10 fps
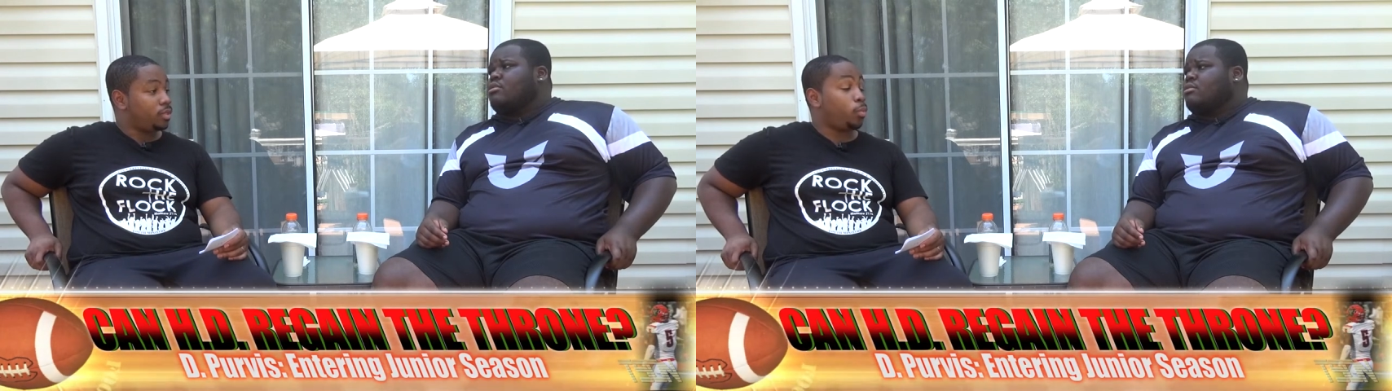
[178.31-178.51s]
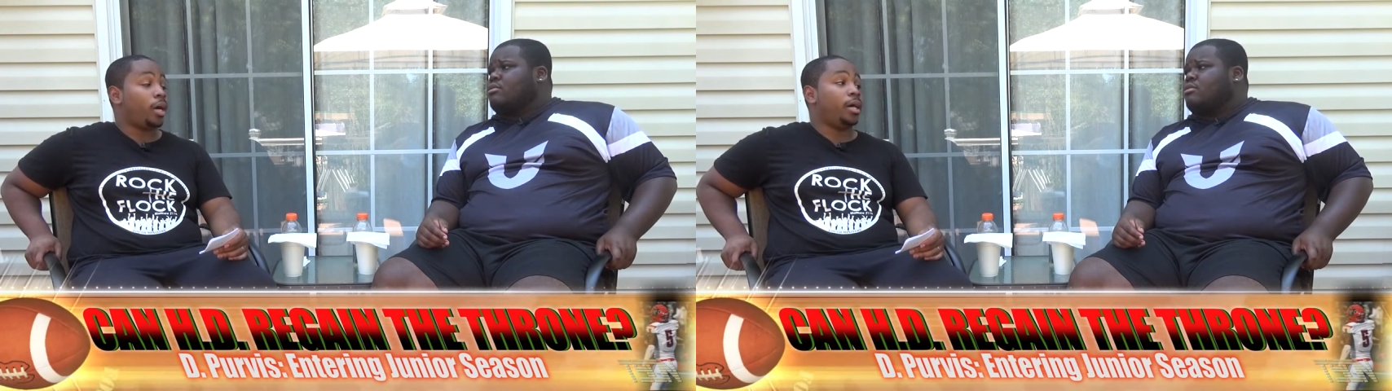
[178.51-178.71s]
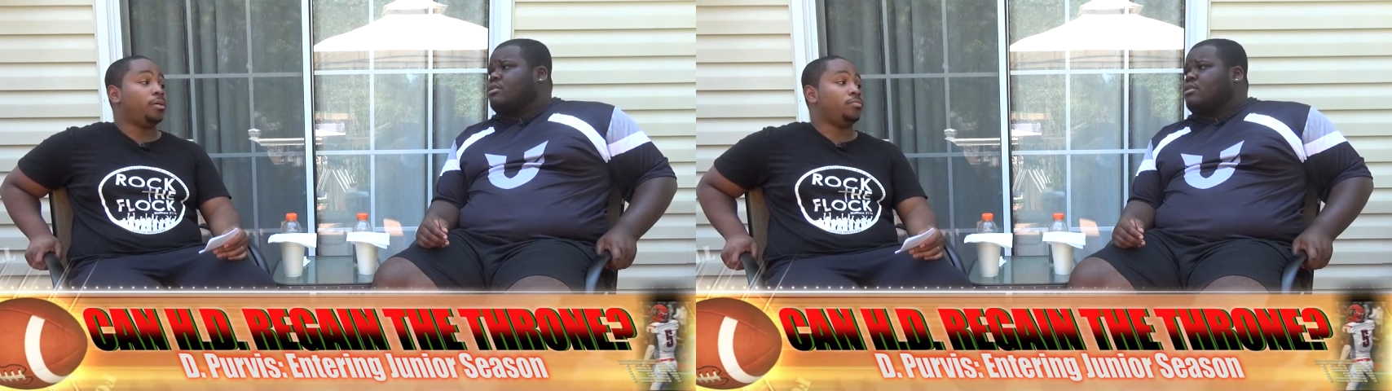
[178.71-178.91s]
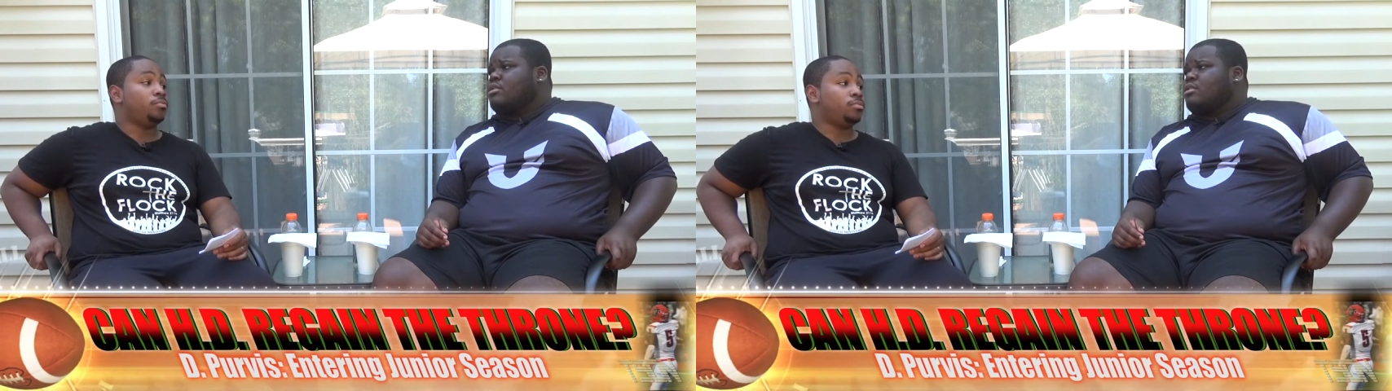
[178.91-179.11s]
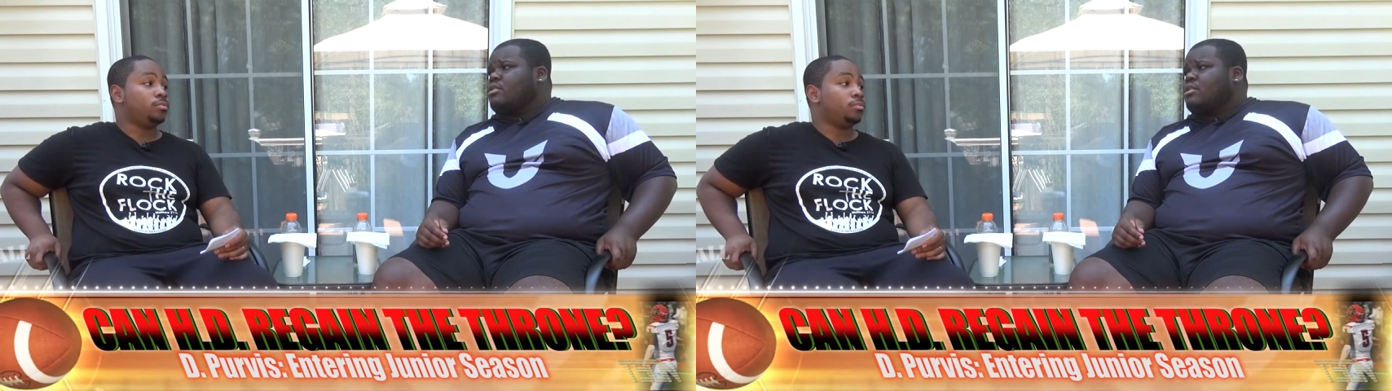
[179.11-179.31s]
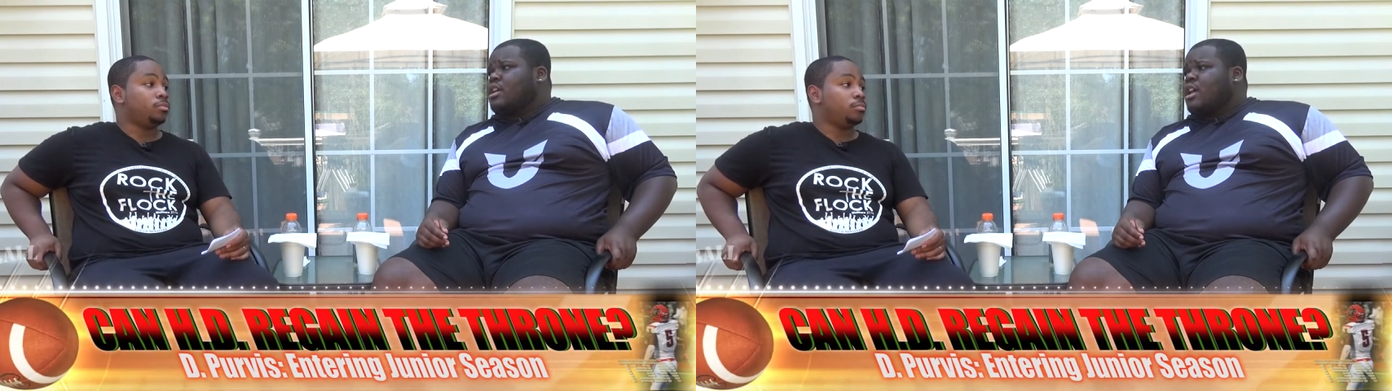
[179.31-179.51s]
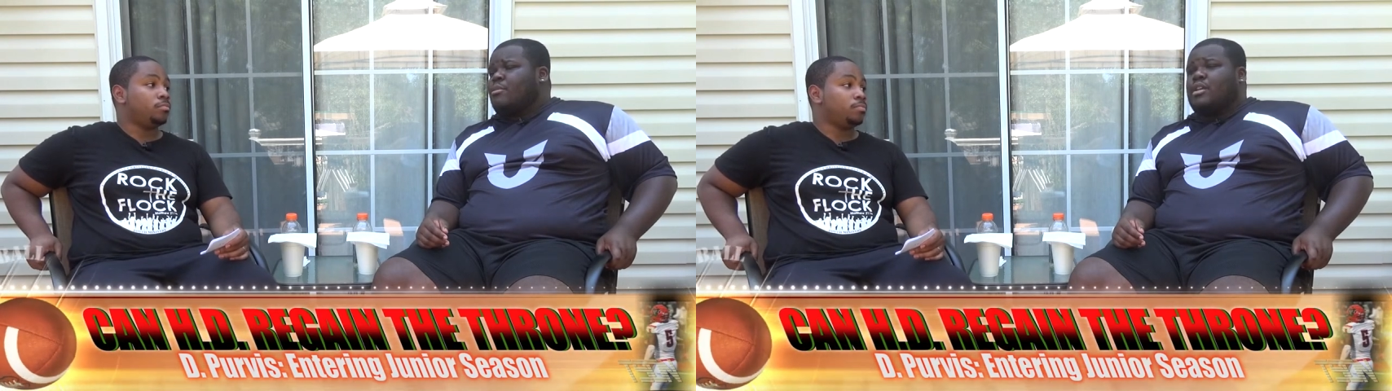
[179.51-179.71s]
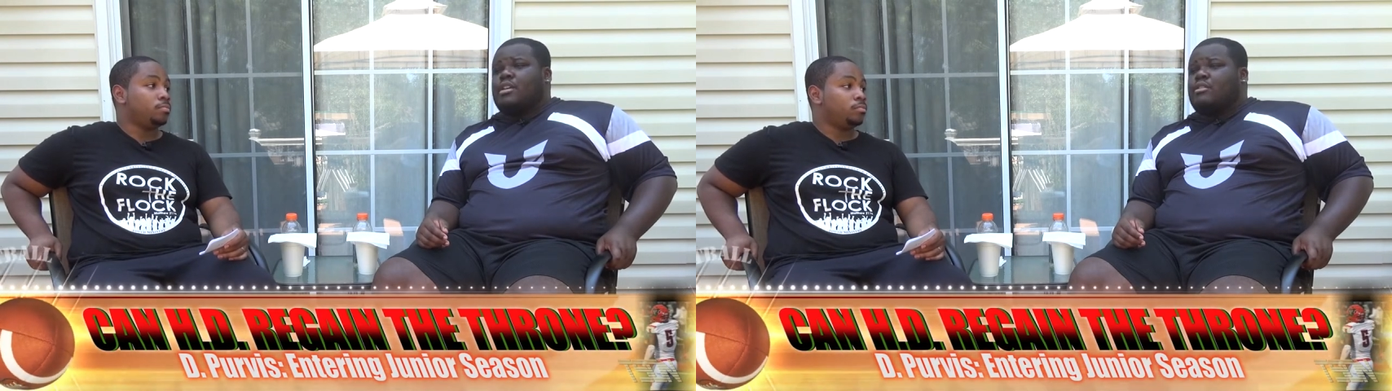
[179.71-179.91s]
Speaker 1: Wow. I
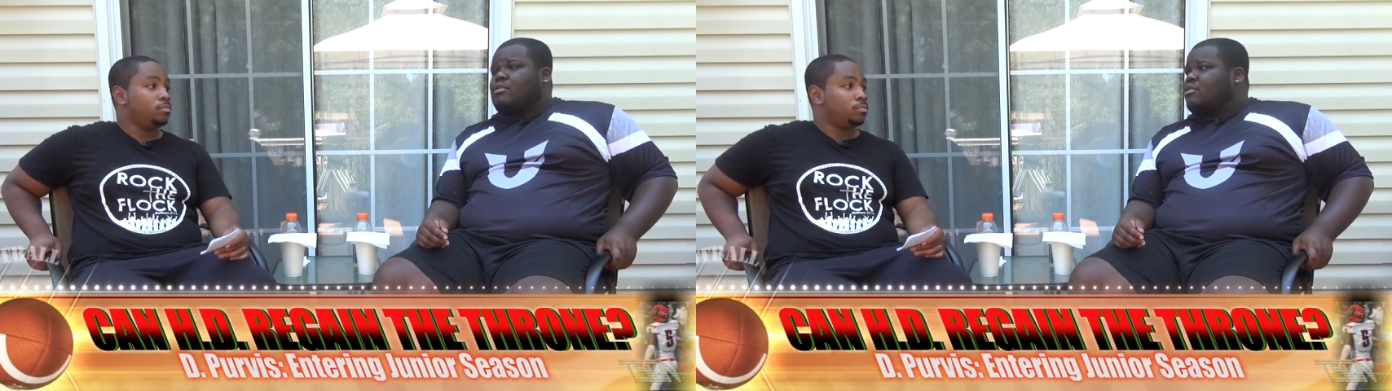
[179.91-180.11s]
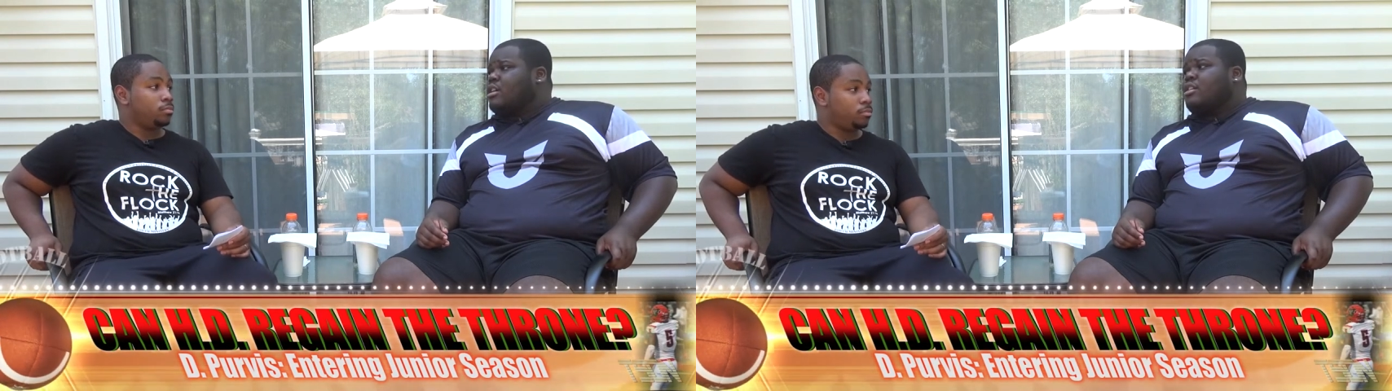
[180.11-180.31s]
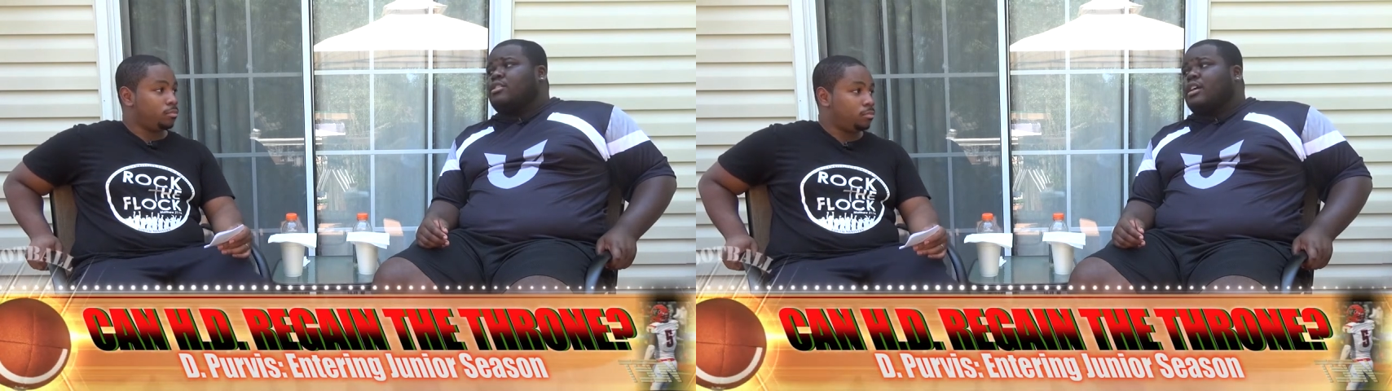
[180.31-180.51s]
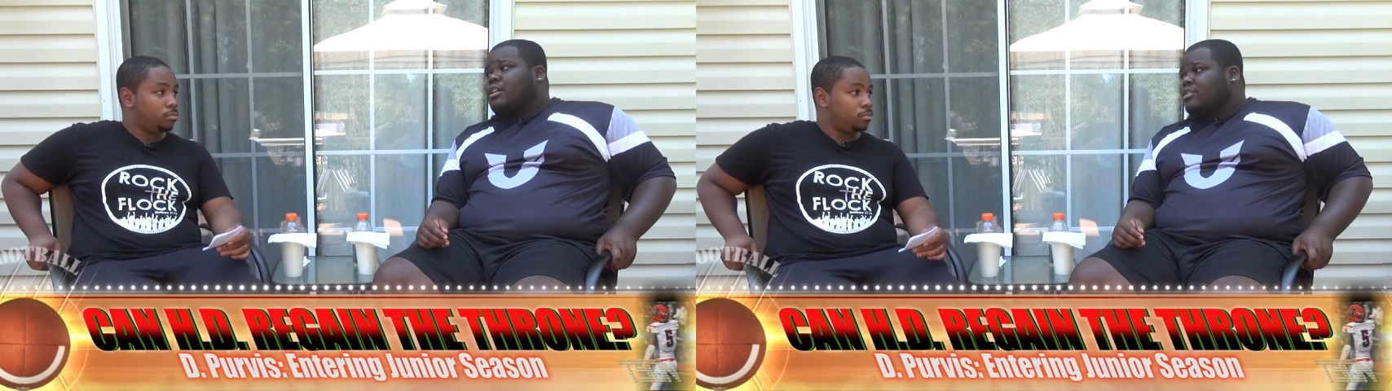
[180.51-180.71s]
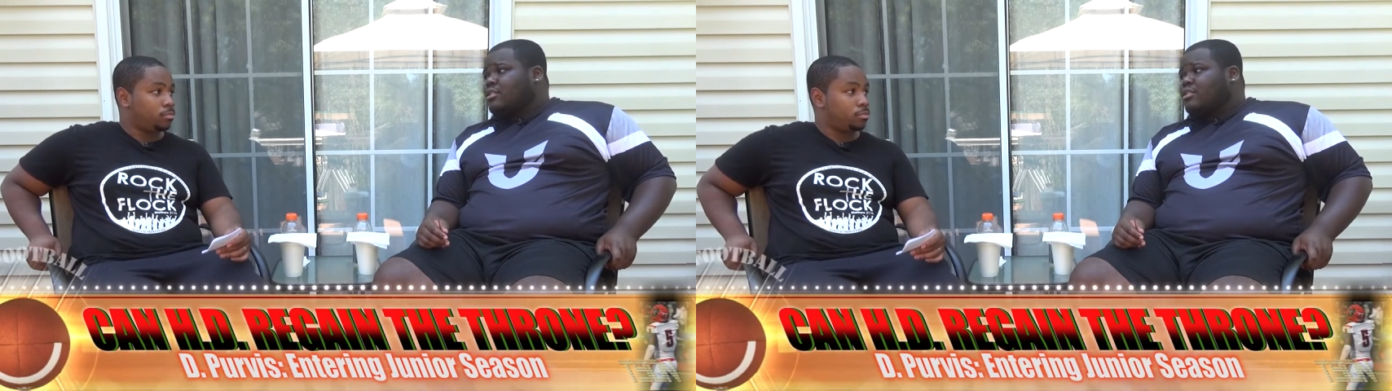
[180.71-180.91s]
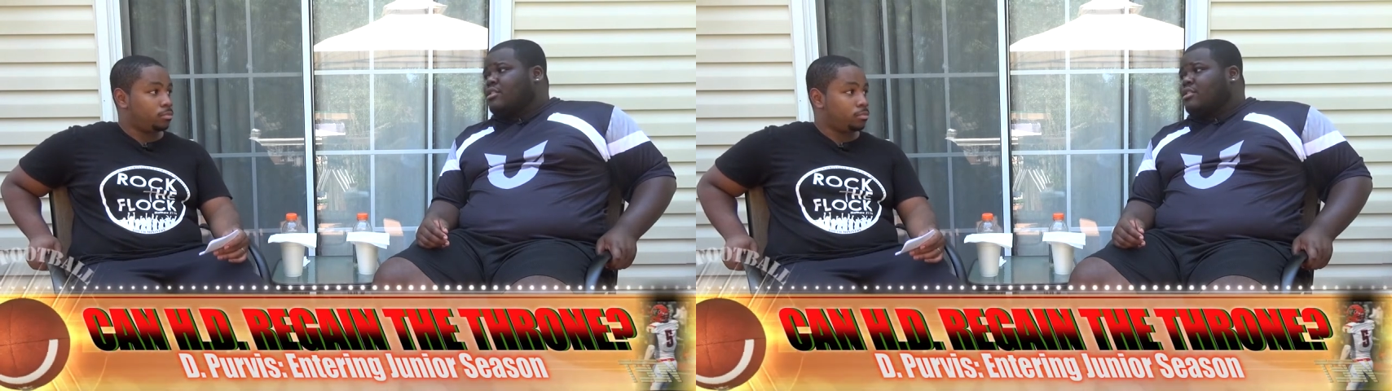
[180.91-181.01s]
mean, untouched.